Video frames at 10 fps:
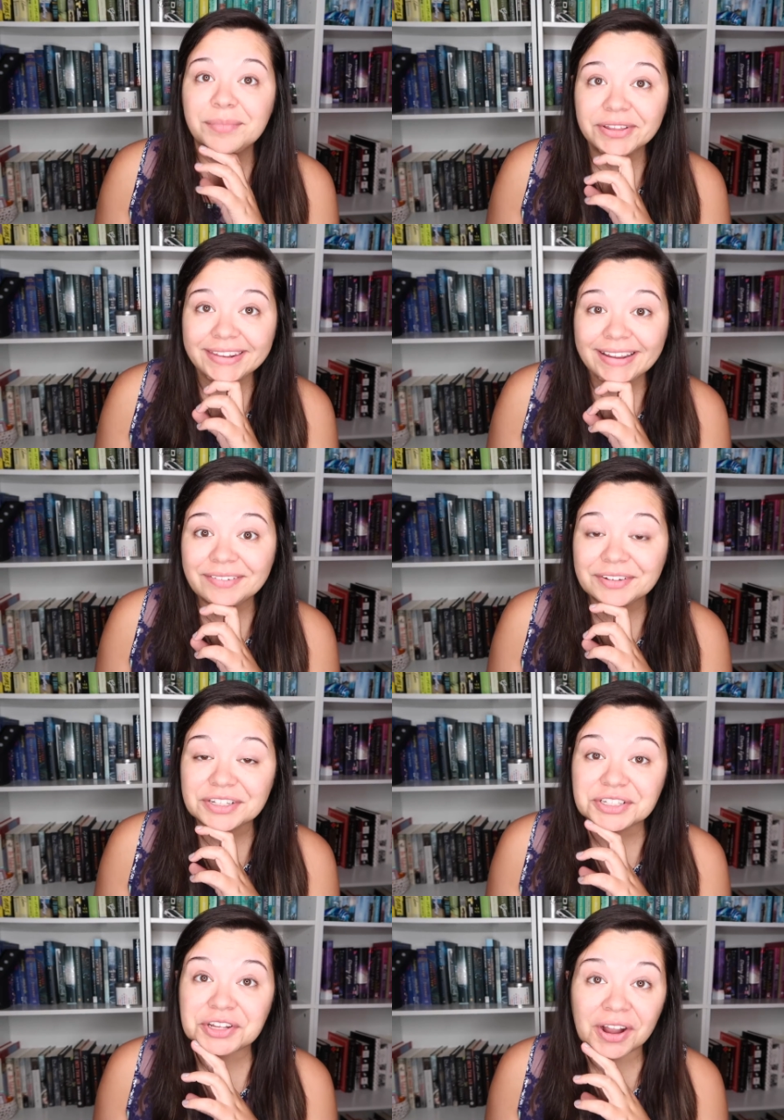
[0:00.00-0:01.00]
A book that
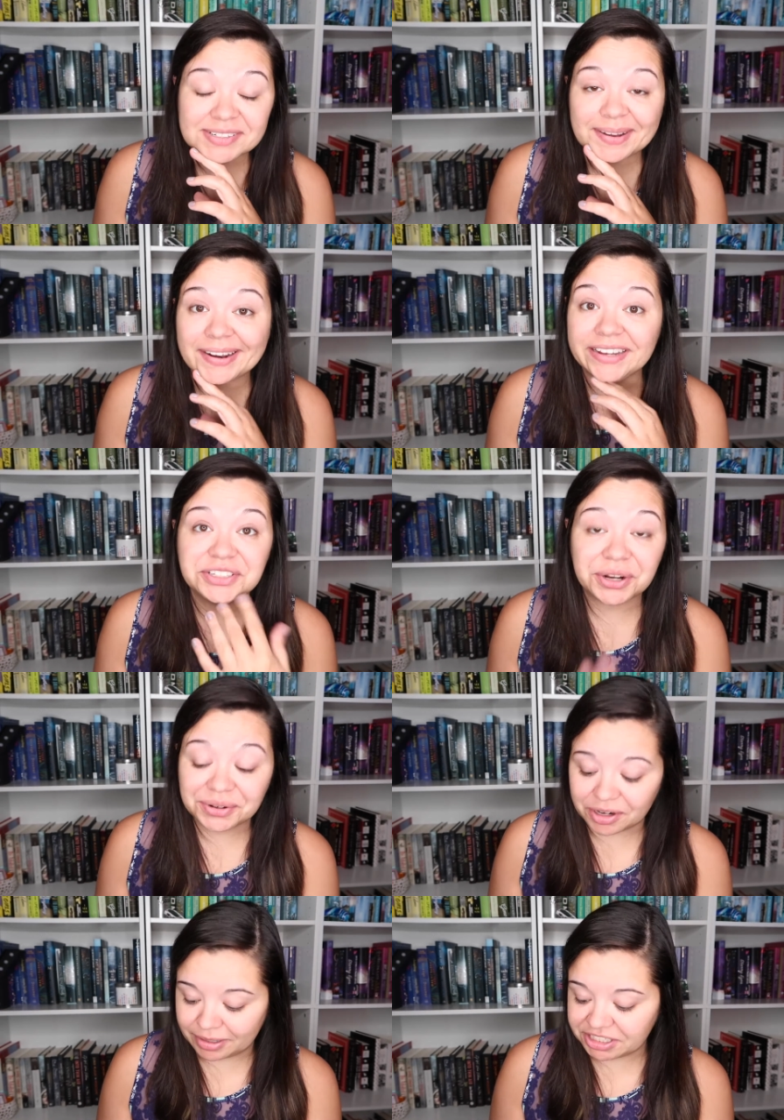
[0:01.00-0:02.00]
I've talked about and
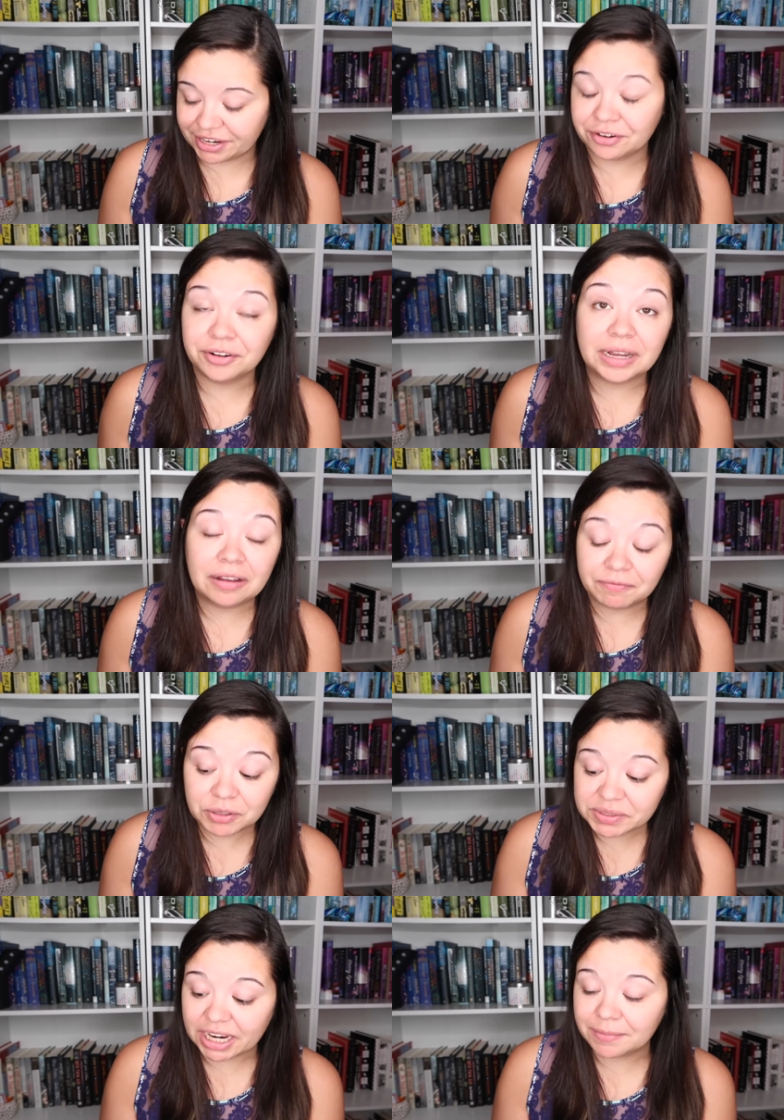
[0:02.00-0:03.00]
shown on my channel a
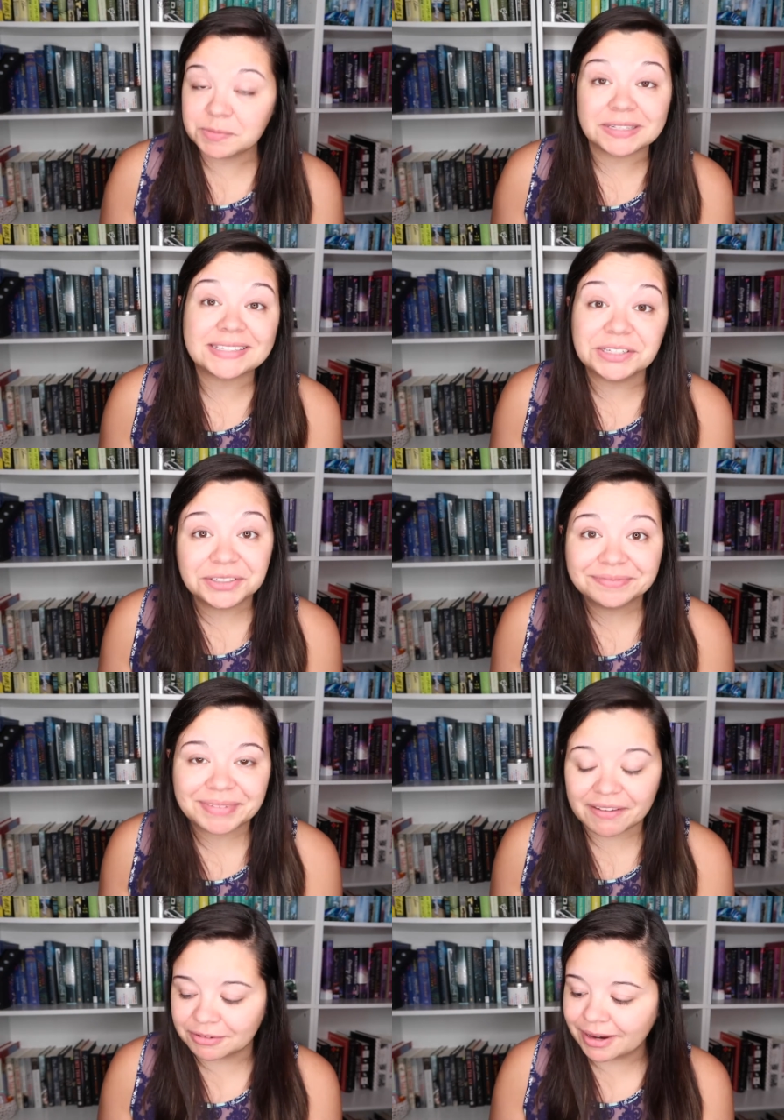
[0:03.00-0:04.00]
few times but still
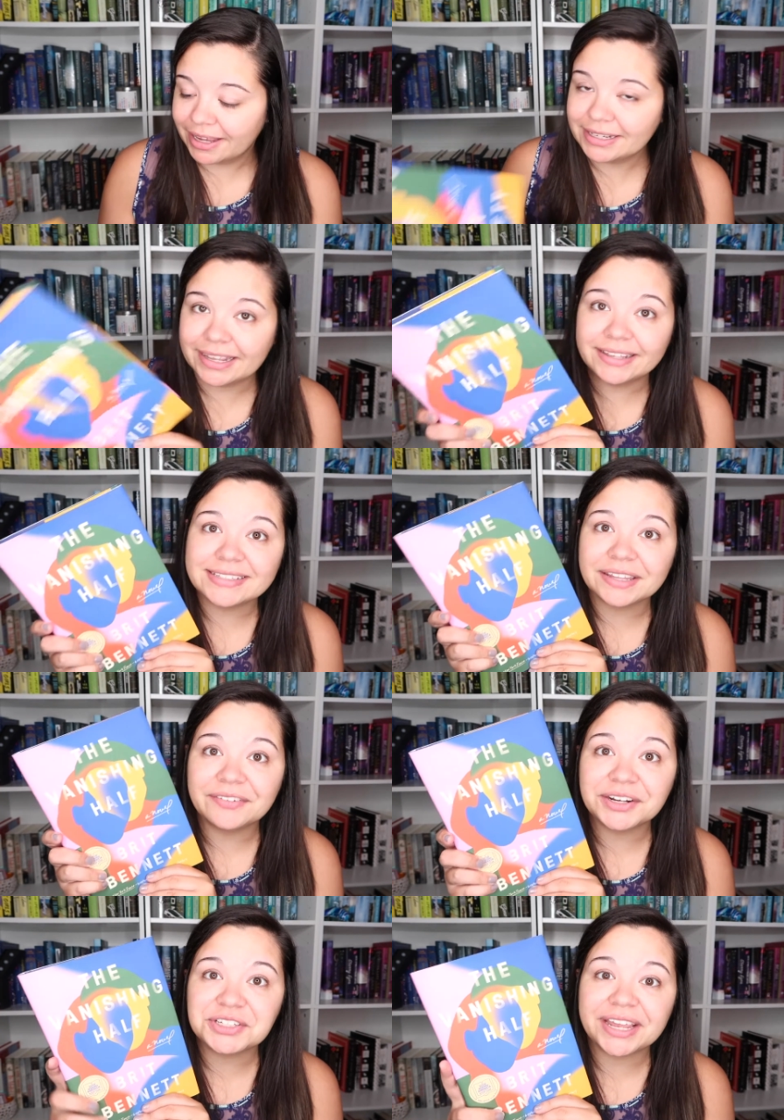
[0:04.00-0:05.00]
haven't read is The
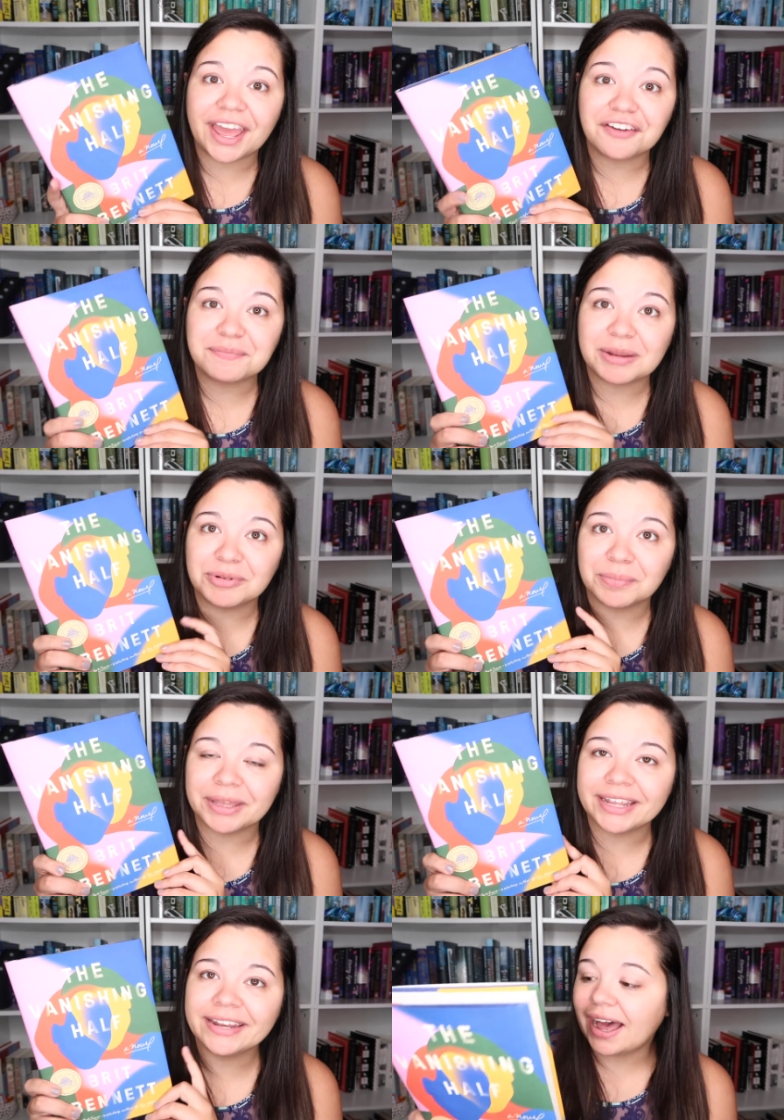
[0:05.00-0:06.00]
Vanishing Half by Britt Bennett.